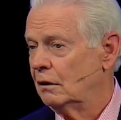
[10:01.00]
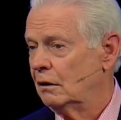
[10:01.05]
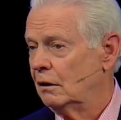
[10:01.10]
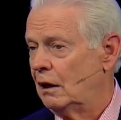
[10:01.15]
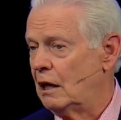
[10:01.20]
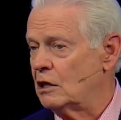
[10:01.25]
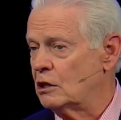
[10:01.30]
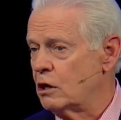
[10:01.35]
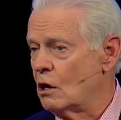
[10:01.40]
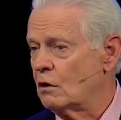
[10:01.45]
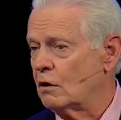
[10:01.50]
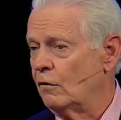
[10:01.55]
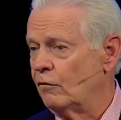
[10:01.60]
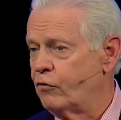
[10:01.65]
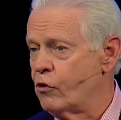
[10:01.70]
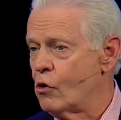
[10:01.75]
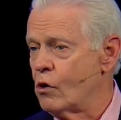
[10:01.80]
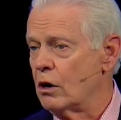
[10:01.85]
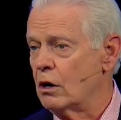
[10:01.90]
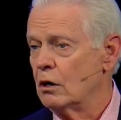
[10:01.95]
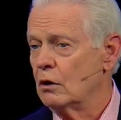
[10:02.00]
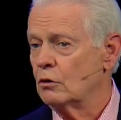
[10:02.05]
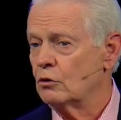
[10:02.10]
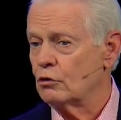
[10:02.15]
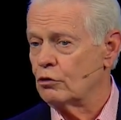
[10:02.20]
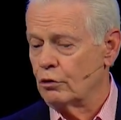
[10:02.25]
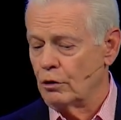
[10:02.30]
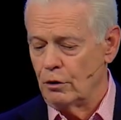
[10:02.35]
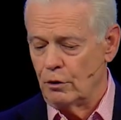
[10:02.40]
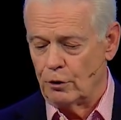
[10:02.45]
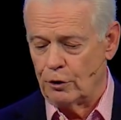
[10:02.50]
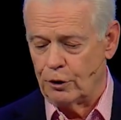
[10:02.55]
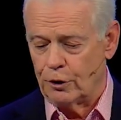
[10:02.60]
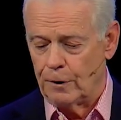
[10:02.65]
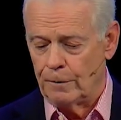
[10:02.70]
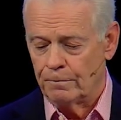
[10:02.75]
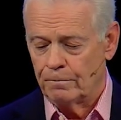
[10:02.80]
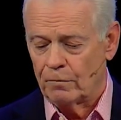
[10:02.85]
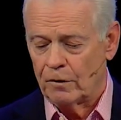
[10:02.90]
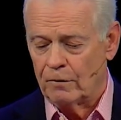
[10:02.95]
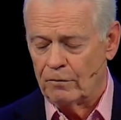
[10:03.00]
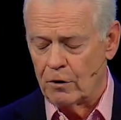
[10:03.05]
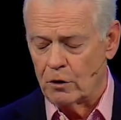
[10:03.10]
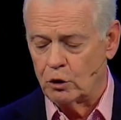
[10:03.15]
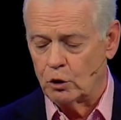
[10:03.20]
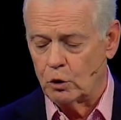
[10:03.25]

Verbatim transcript: He's looking for truth. Verse